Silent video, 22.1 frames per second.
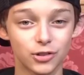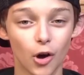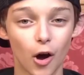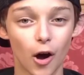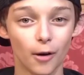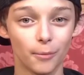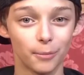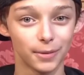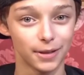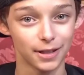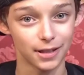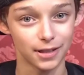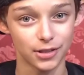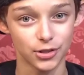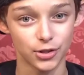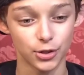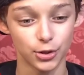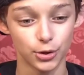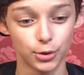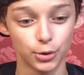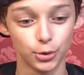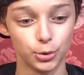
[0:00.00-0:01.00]
taught me
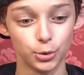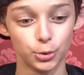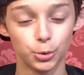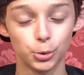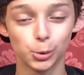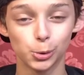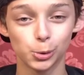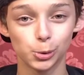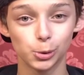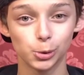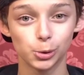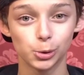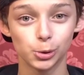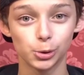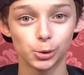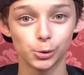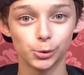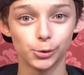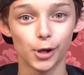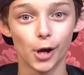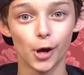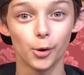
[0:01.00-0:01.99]
to
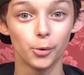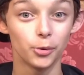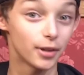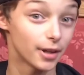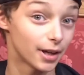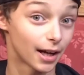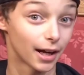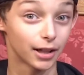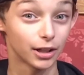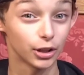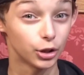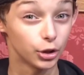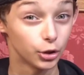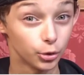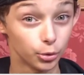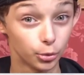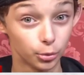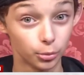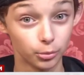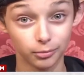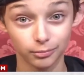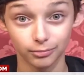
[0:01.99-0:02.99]
know that I could
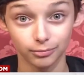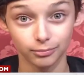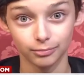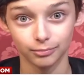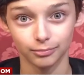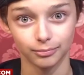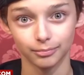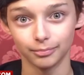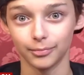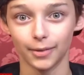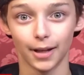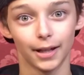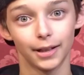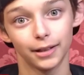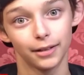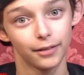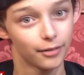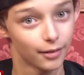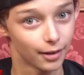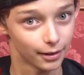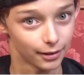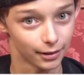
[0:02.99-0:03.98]
do
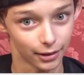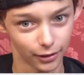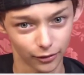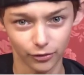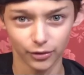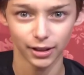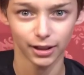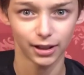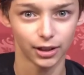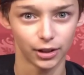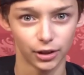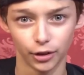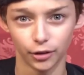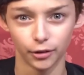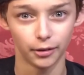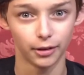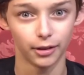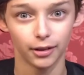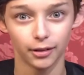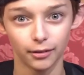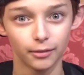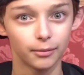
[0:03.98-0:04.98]
anything. If he could do
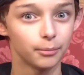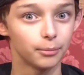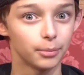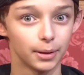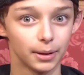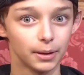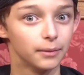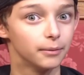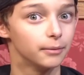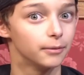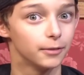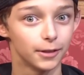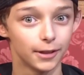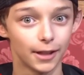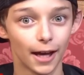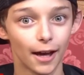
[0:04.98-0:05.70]
it, being